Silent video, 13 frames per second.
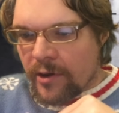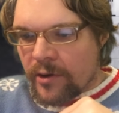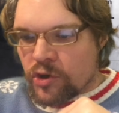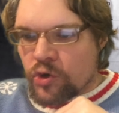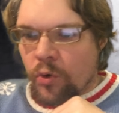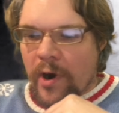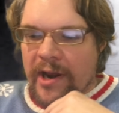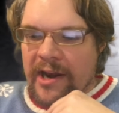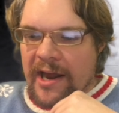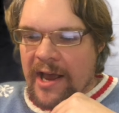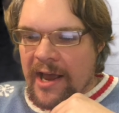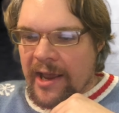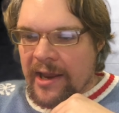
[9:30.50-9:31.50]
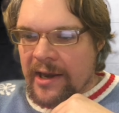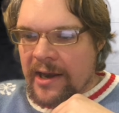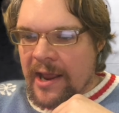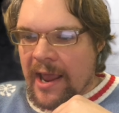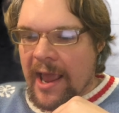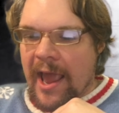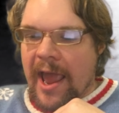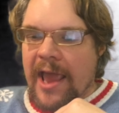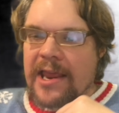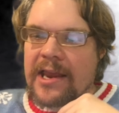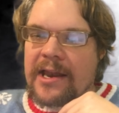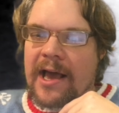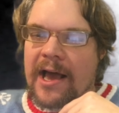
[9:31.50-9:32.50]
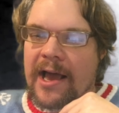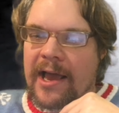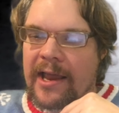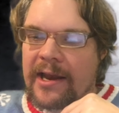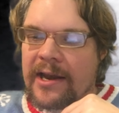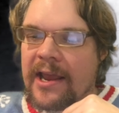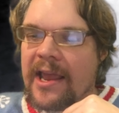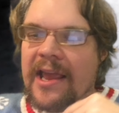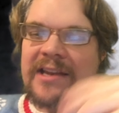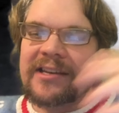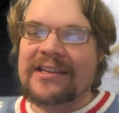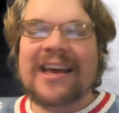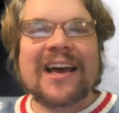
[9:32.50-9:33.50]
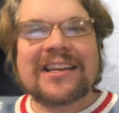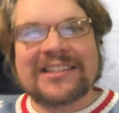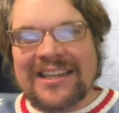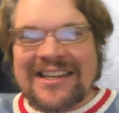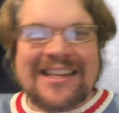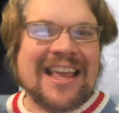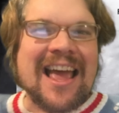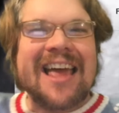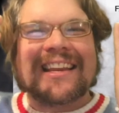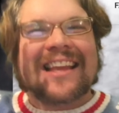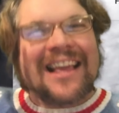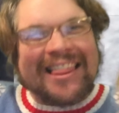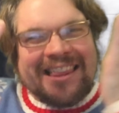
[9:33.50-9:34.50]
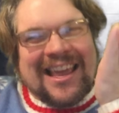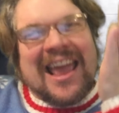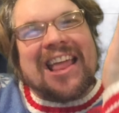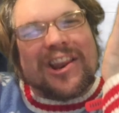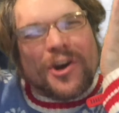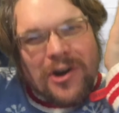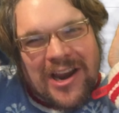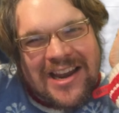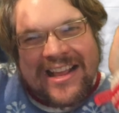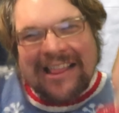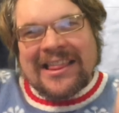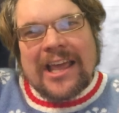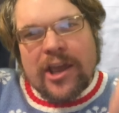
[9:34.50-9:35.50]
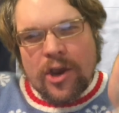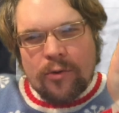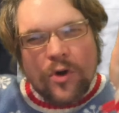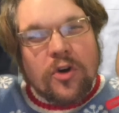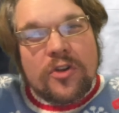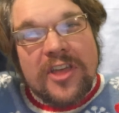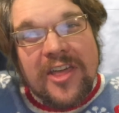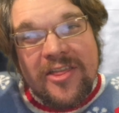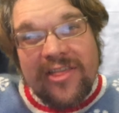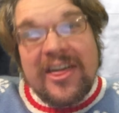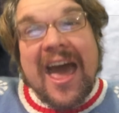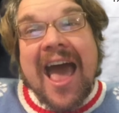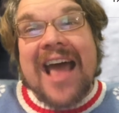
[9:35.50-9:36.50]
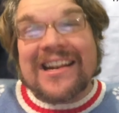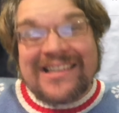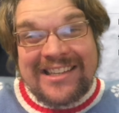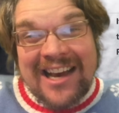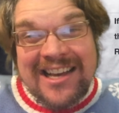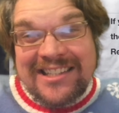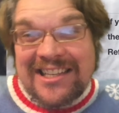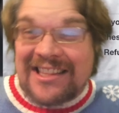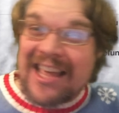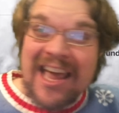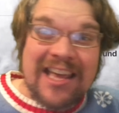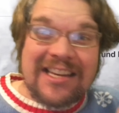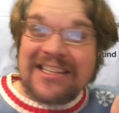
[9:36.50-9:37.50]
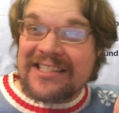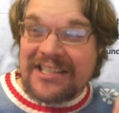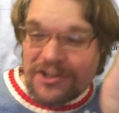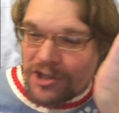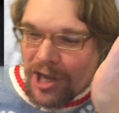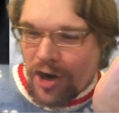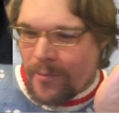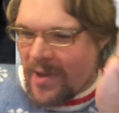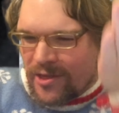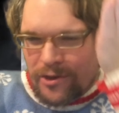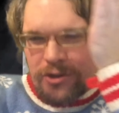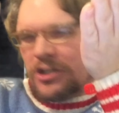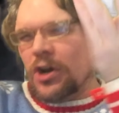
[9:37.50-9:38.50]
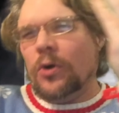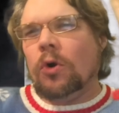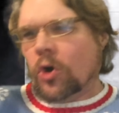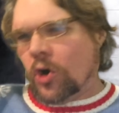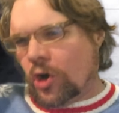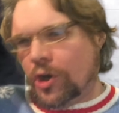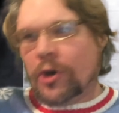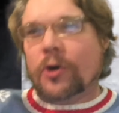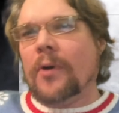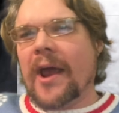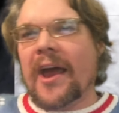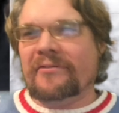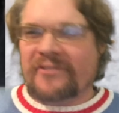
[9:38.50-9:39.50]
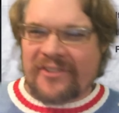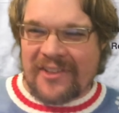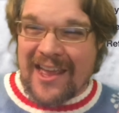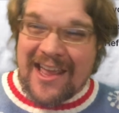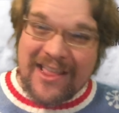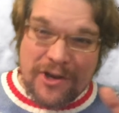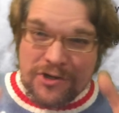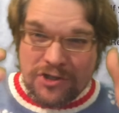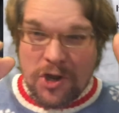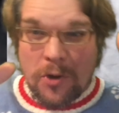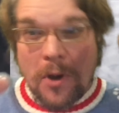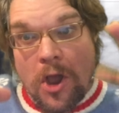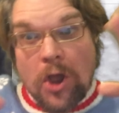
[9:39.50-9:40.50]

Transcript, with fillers: Twenty nine 89. It doesn't get cleaner and clearer than that, does it, ladies and gentlemen? There's no autograph thing. There's no